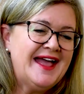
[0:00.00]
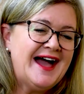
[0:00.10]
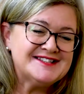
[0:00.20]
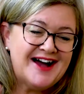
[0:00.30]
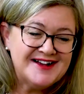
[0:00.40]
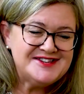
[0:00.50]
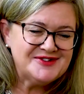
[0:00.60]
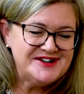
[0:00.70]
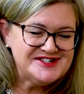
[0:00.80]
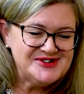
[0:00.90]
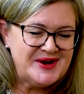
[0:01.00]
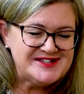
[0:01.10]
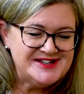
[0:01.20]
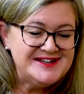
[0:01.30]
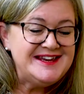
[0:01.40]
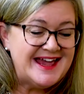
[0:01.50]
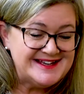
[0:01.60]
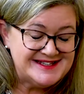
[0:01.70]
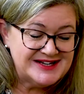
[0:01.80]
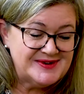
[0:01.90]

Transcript: And to answer your original question, yes, there was